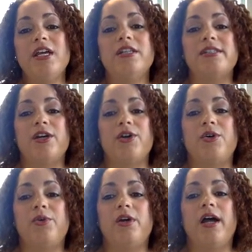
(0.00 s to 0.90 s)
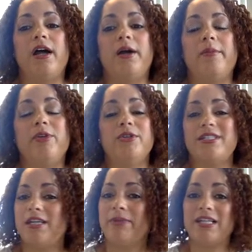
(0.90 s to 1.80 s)
So um, you'll
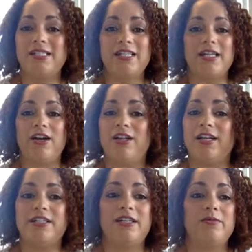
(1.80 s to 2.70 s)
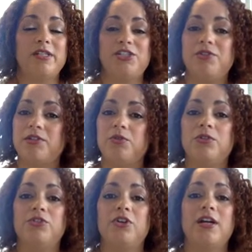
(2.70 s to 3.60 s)
see basically all I did was use
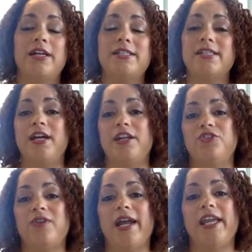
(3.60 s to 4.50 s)
Google Drawings to kind of drag